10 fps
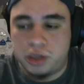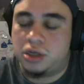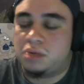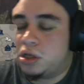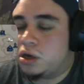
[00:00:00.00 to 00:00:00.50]
You're
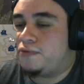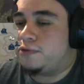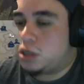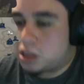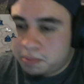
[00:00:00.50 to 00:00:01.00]
going to be looking for
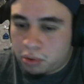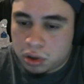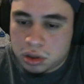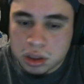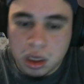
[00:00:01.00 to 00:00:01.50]

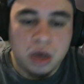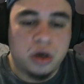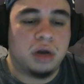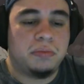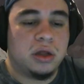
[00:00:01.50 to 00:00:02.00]
seaports.
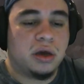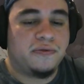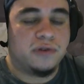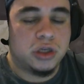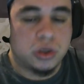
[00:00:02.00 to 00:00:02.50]
You're going to be looking
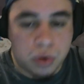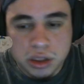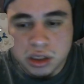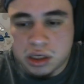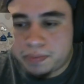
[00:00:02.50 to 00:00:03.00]
for
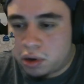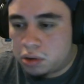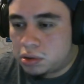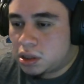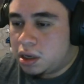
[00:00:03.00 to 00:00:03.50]
storage
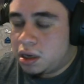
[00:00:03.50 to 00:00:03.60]
depots.